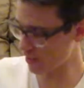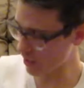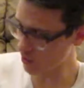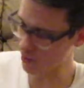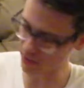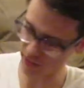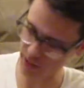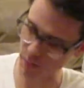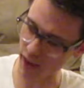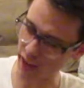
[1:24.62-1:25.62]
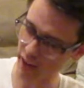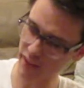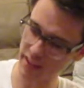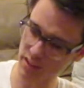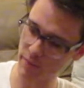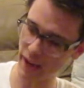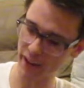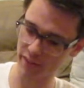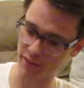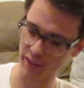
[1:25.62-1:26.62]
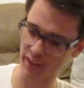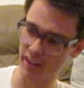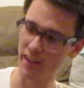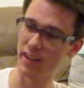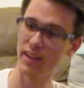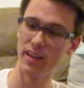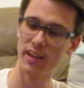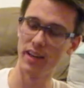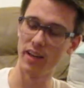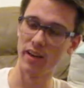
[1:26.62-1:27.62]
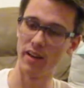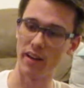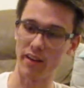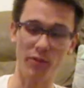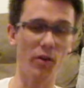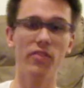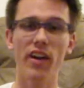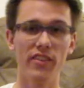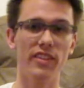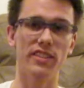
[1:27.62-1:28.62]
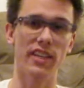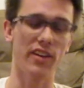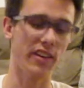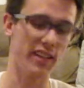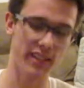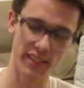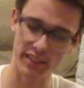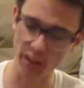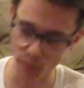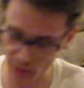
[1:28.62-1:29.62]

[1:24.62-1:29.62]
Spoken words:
getting rid of this bag. I've had this bag for like 4 or 5 years now. So